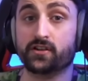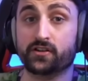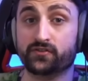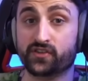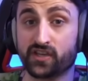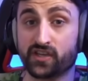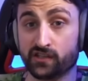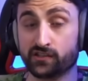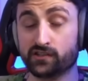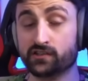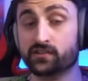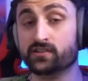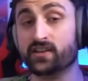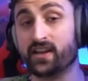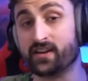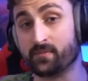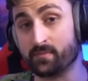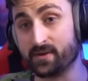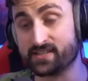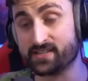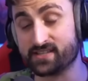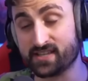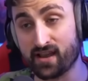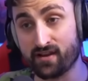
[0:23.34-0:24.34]
of killer like
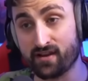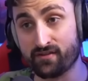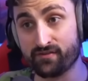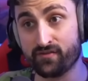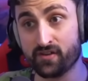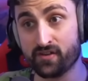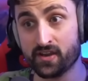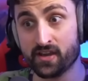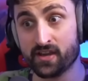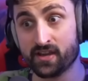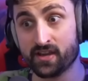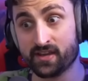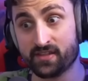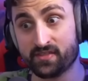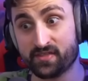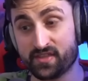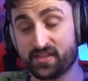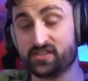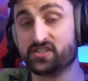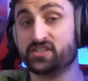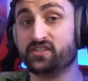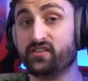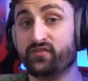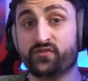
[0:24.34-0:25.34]
myself,
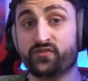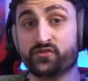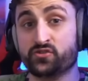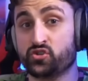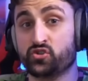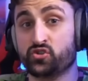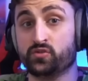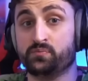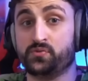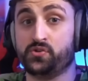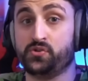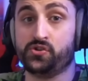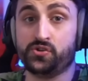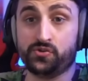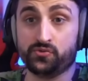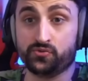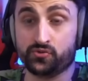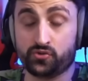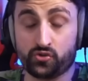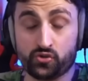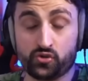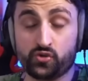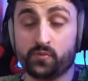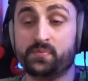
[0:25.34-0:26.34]
this difference should be huge.
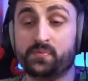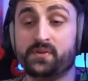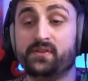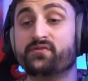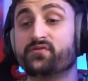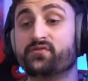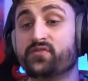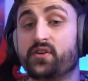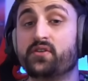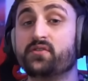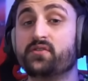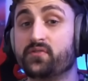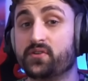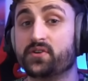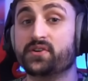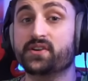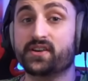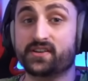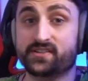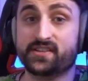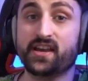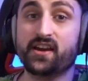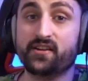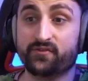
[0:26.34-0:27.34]
You should be very, very
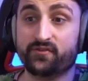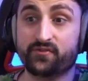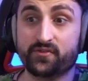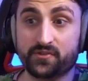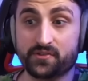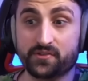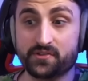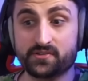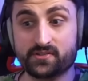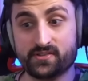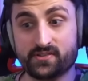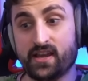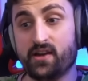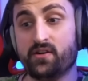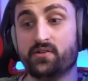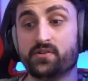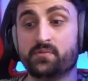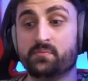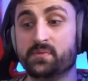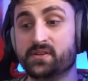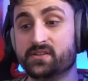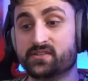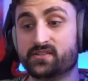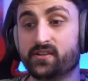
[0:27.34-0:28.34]
excited for this. Now it
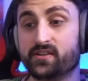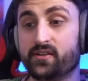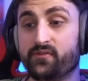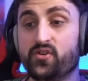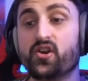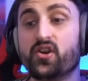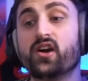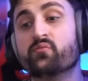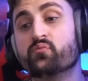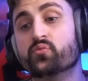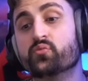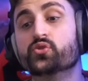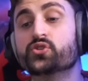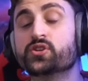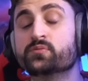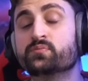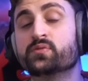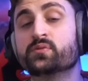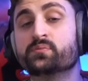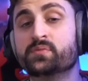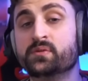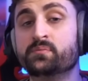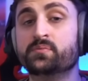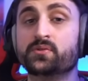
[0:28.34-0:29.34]
means that if you have multiple
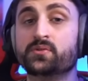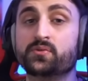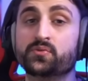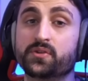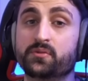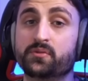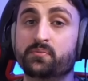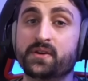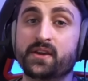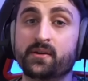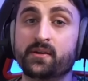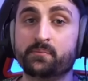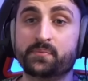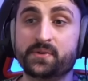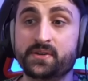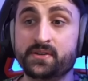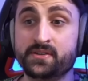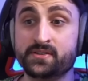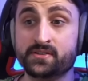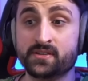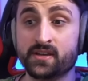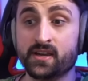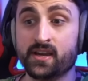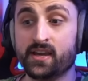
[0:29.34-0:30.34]
people with
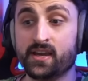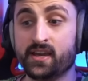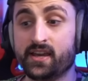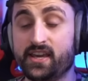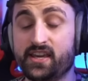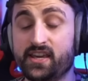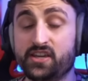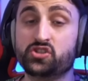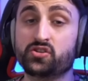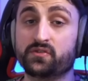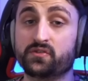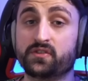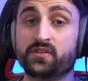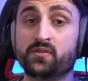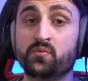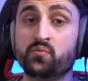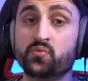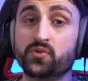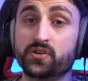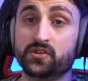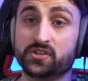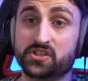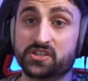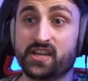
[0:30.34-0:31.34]
BNPs, each of them
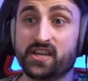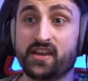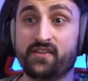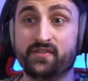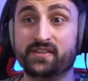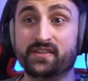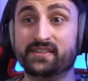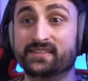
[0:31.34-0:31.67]
will save